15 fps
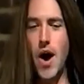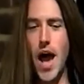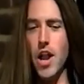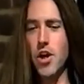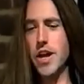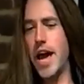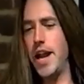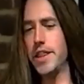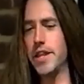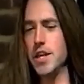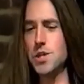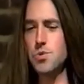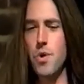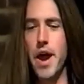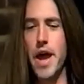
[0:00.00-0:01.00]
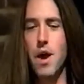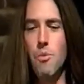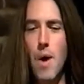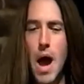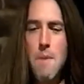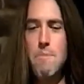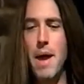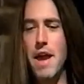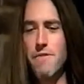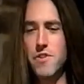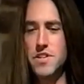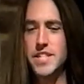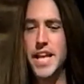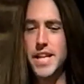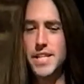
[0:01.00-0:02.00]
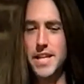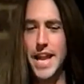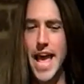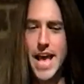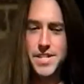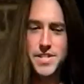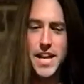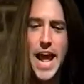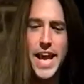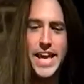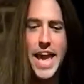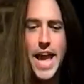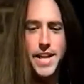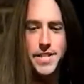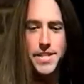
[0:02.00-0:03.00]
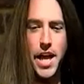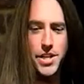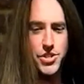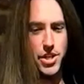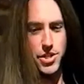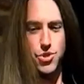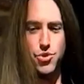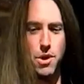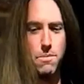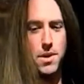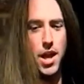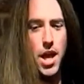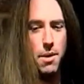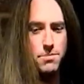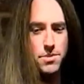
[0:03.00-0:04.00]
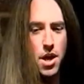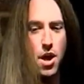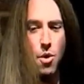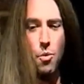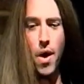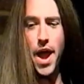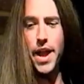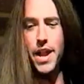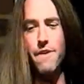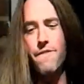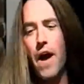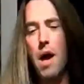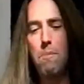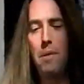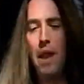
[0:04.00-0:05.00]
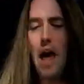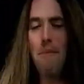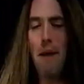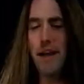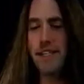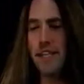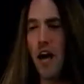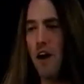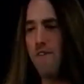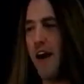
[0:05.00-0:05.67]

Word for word: I look at it this way why pay for tits and ass that I can't touch in strip clubs when if I apply myself,